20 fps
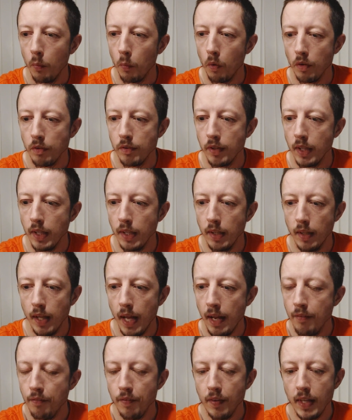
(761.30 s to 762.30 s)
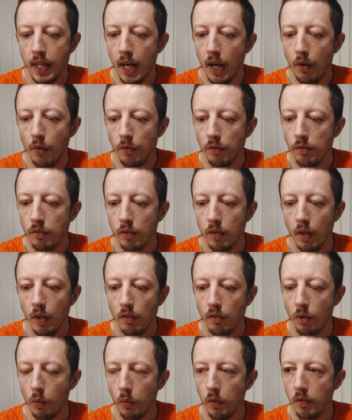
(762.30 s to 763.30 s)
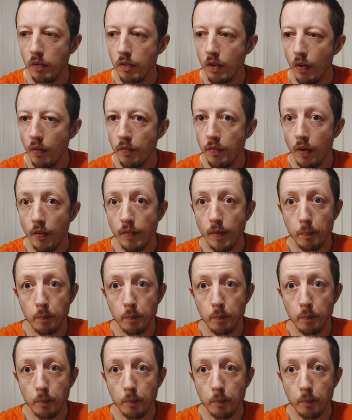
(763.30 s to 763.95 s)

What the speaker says: Was it anything else? So on and so forth.